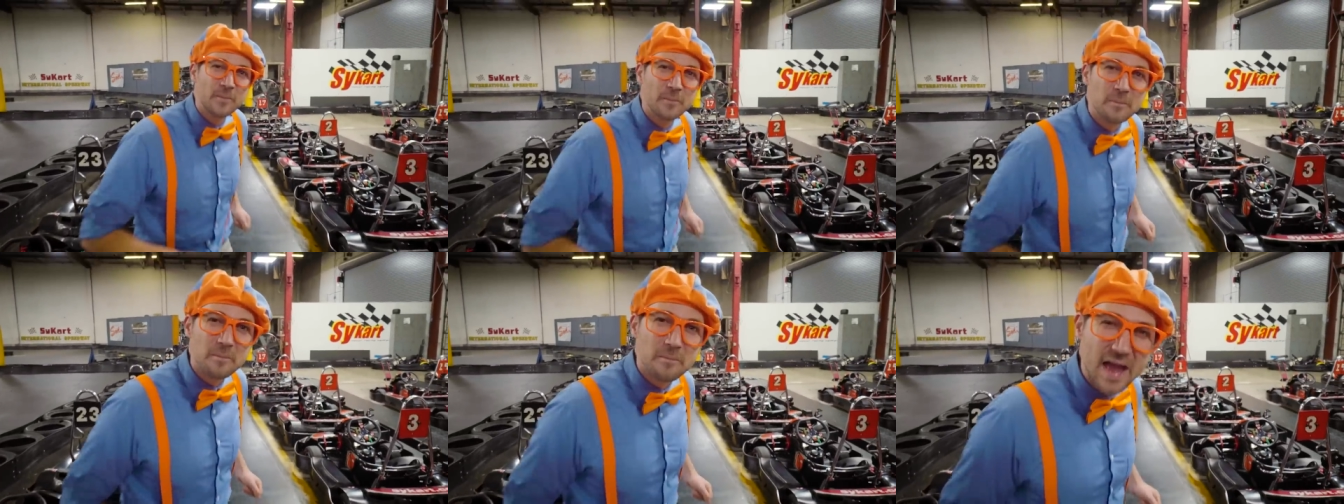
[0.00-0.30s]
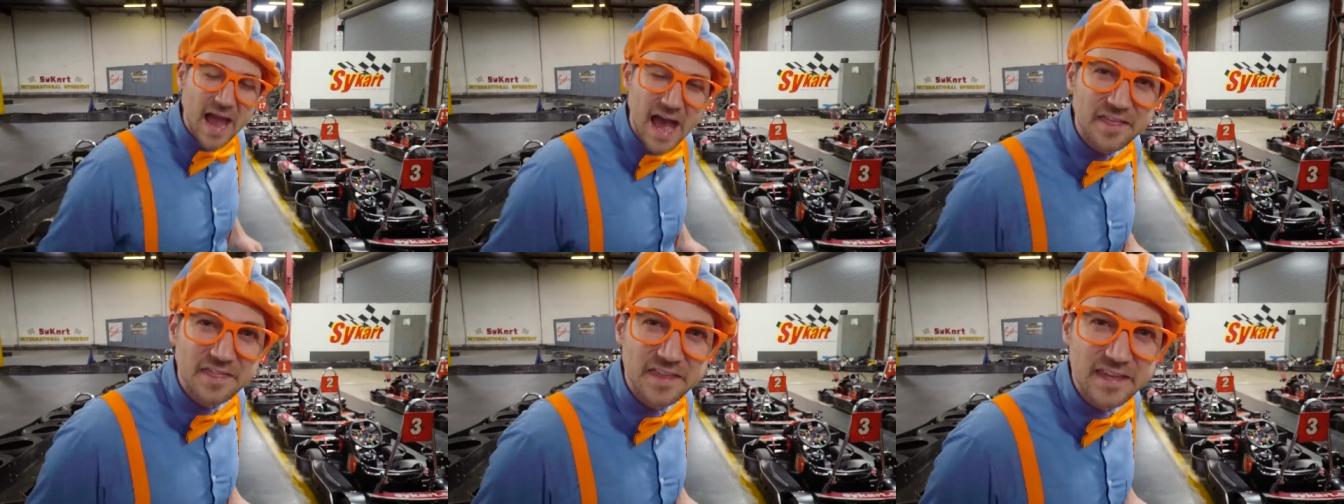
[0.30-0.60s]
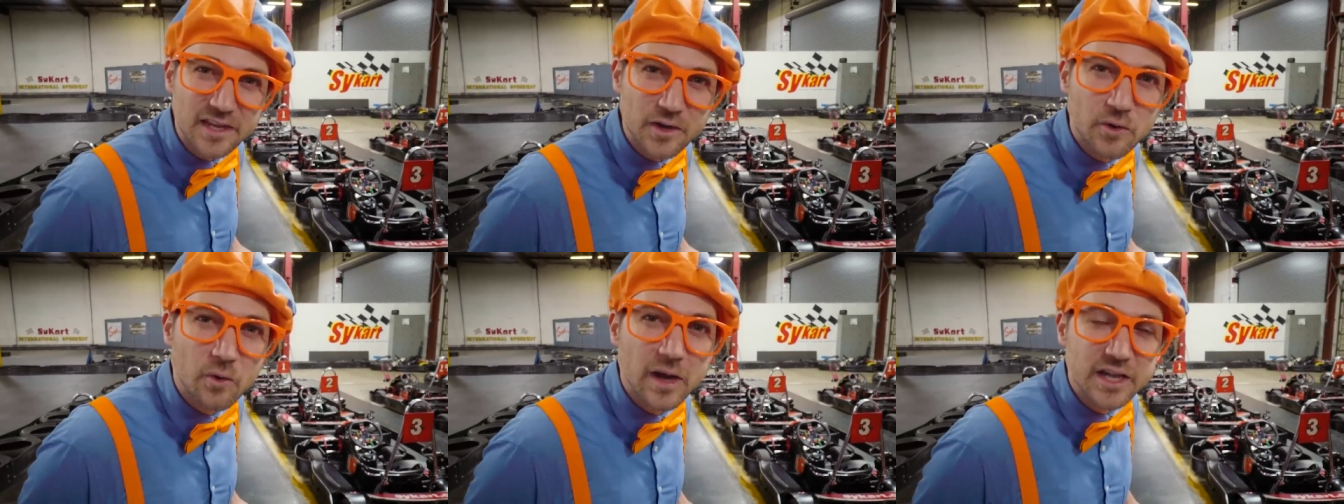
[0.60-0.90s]
math
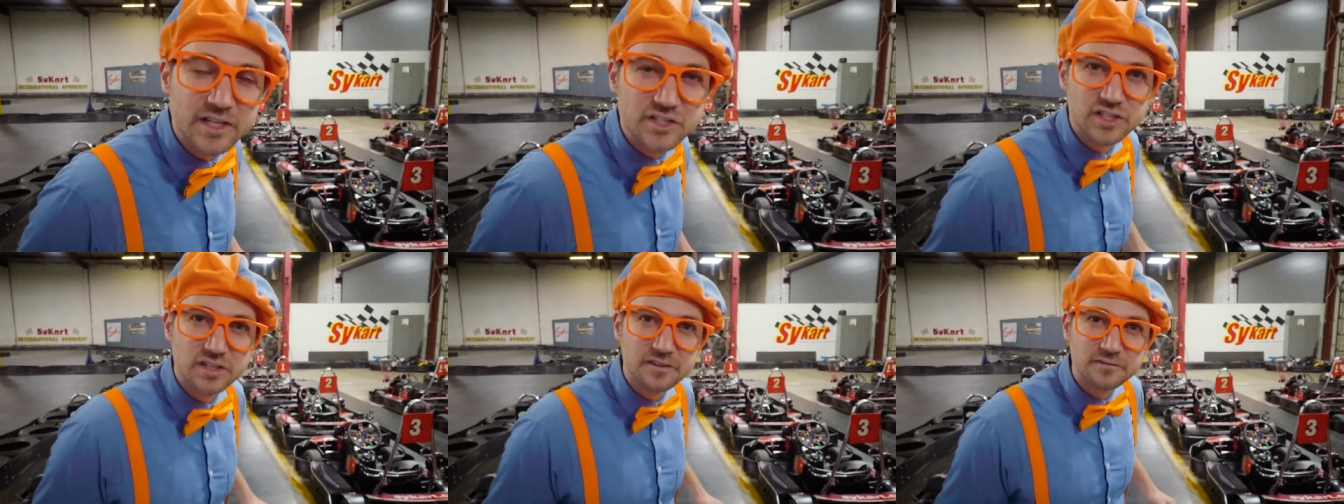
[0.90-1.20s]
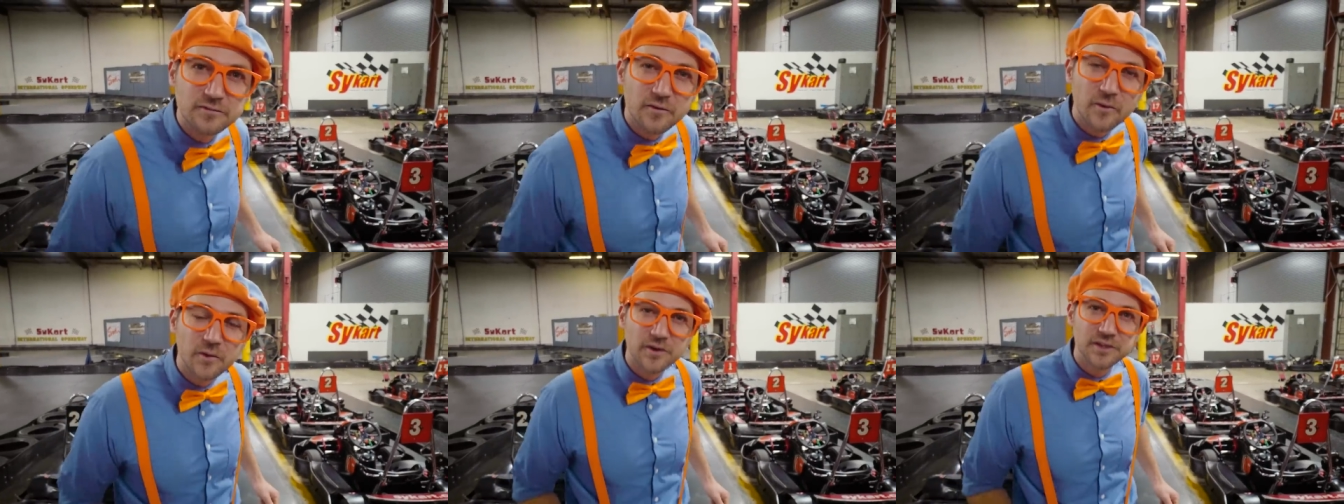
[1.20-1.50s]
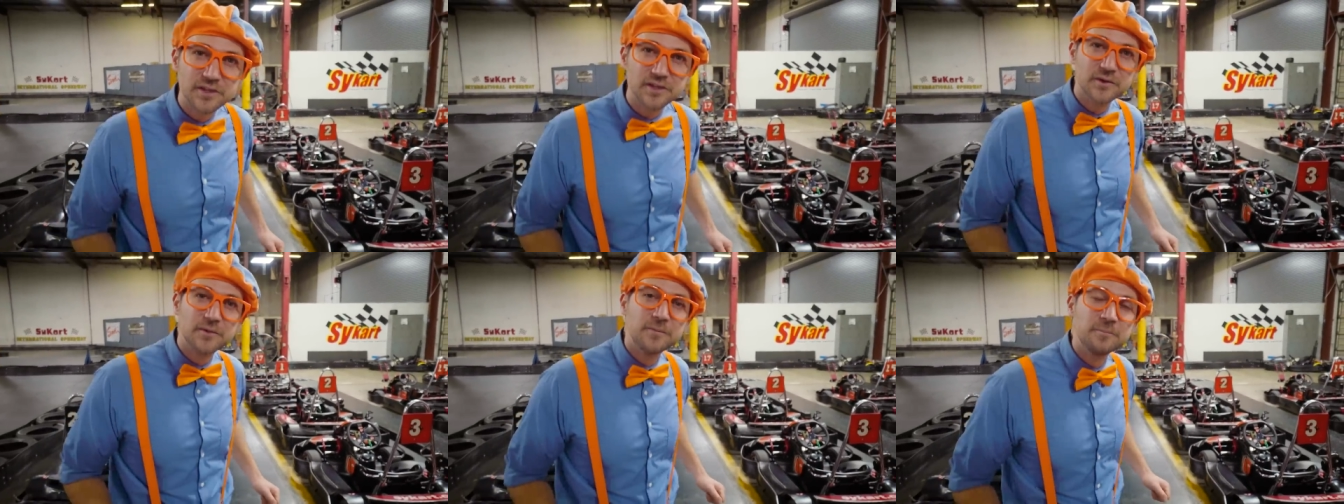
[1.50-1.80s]
equation for
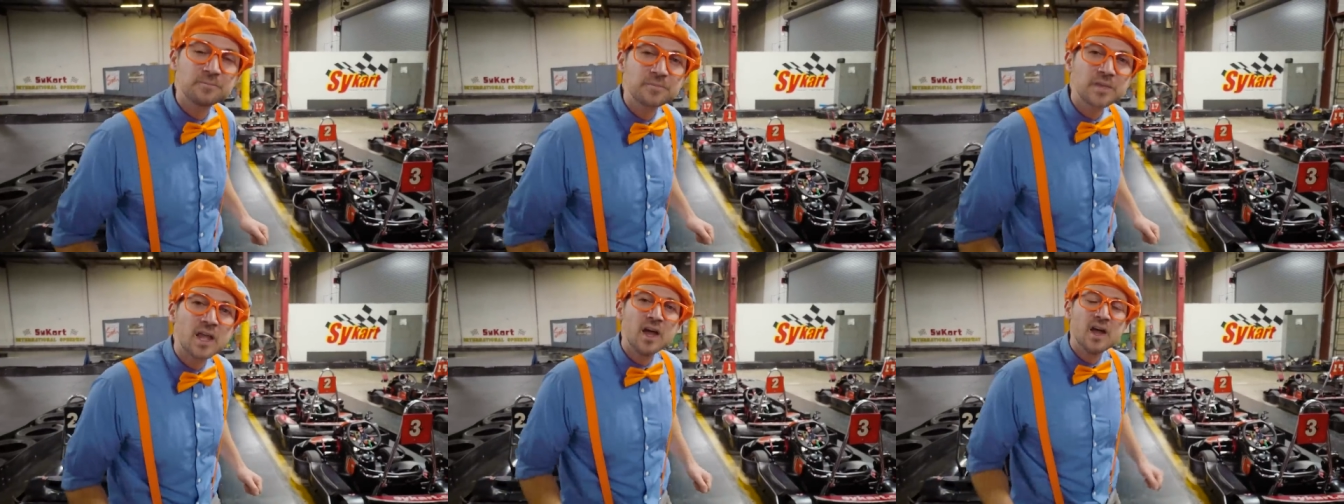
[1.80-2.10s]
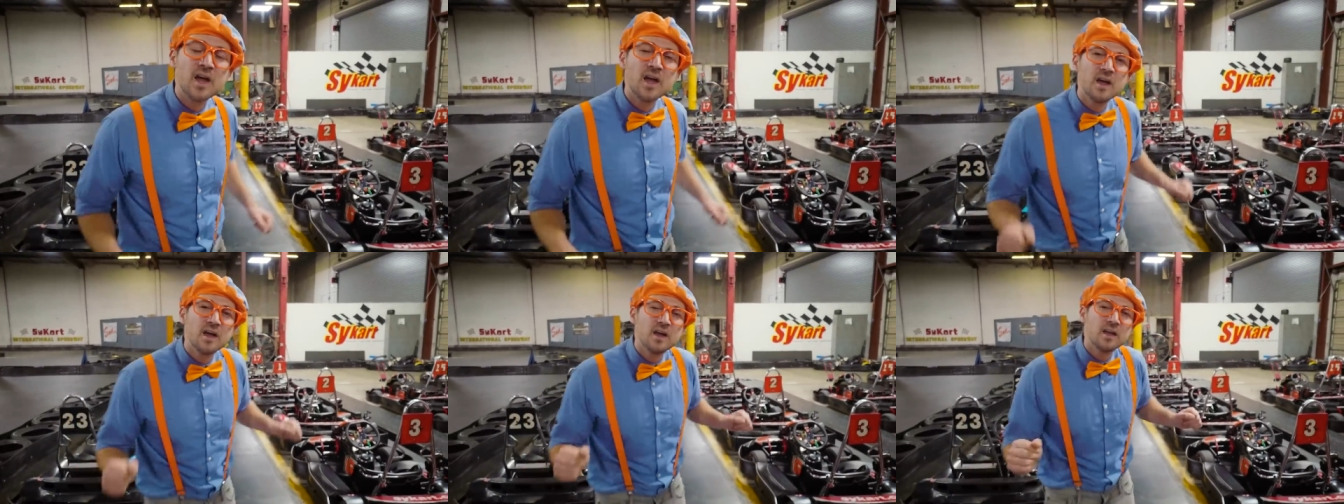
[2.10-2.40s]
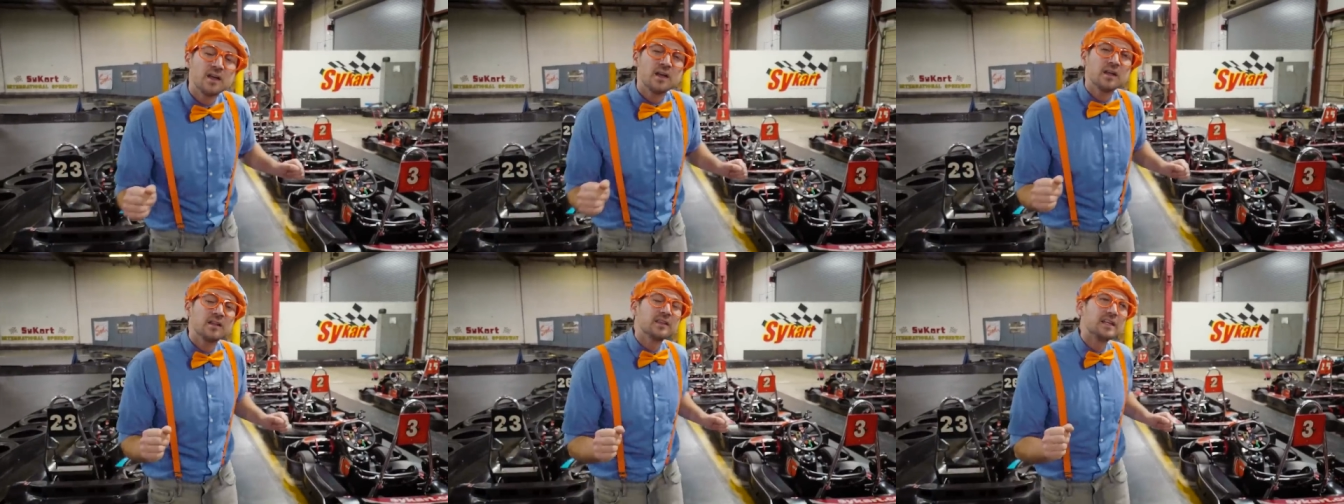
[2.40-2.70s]
you.
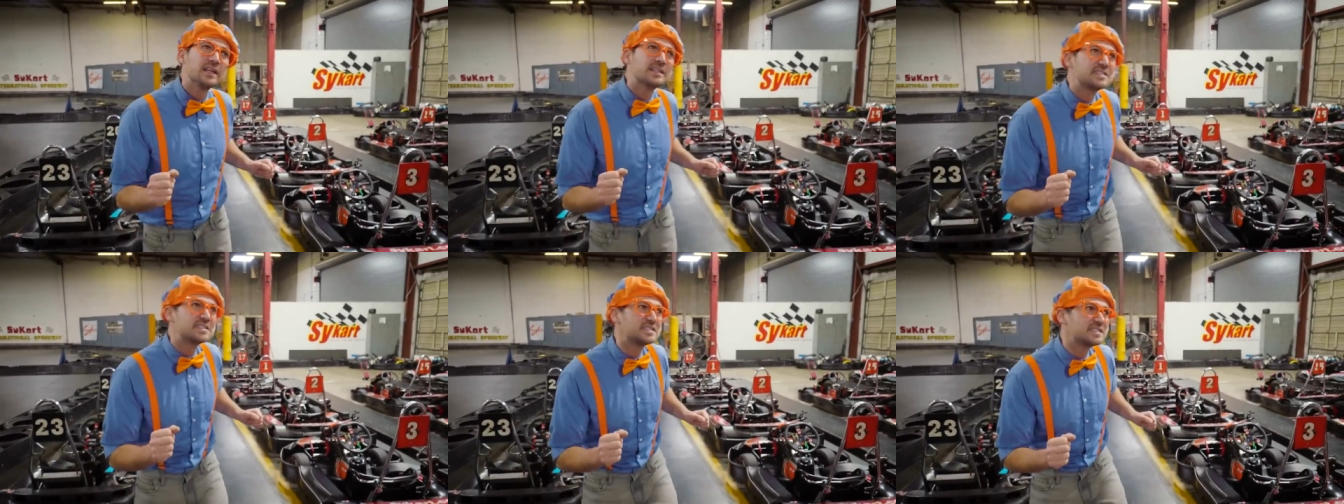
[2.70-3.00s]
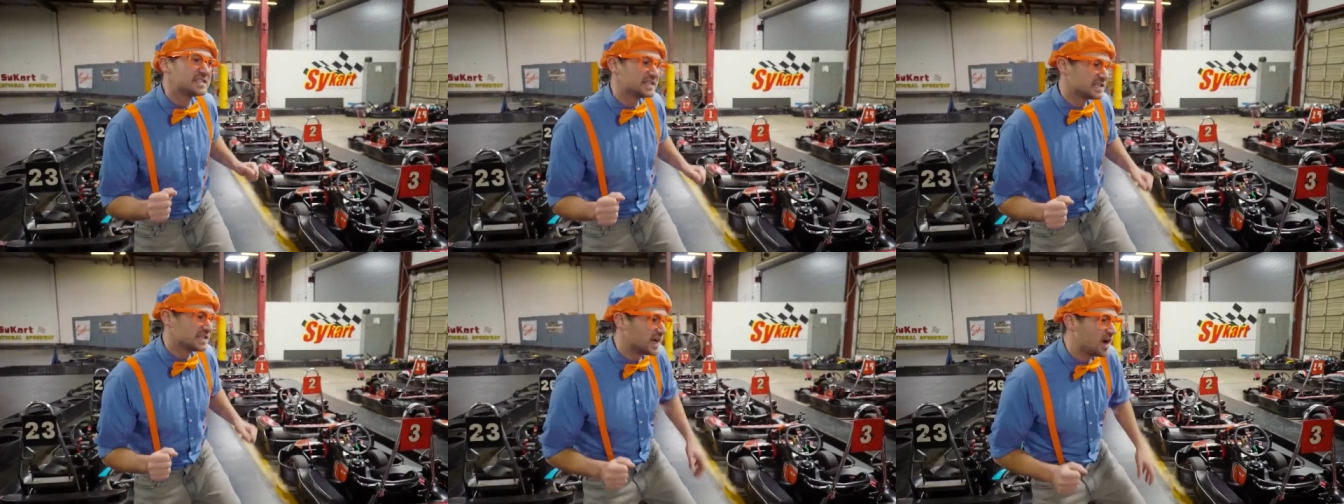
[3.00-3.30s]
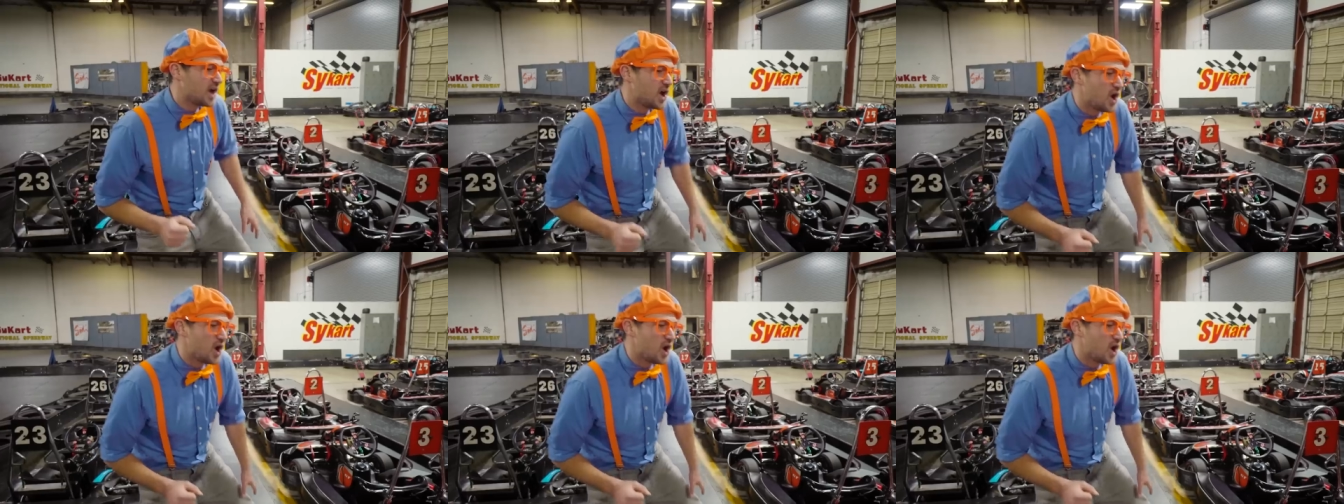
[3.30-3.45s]
Let's see.